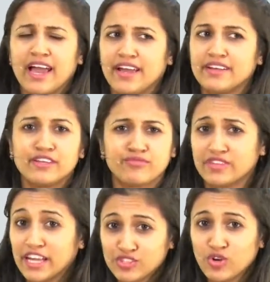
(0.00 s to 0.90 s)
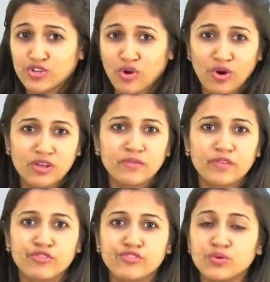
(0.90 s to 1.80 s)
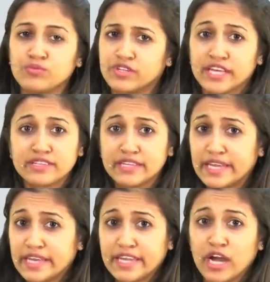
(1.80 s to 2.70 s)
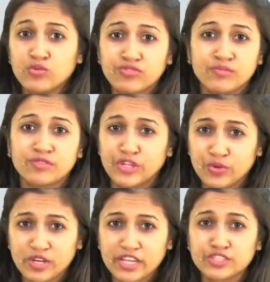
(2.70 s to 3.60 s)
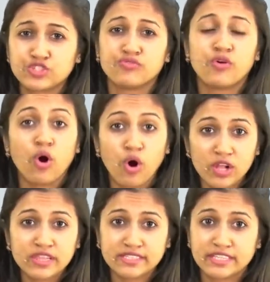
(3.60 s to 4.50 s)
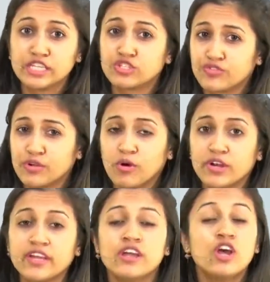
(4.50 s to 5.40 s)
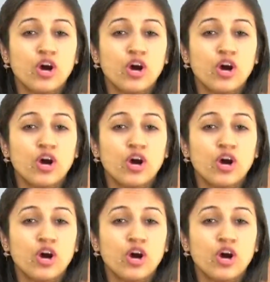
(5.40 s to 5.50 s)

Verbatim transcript: And if that's not all, if you take the D N A out from the nucleus of all the cells of your body,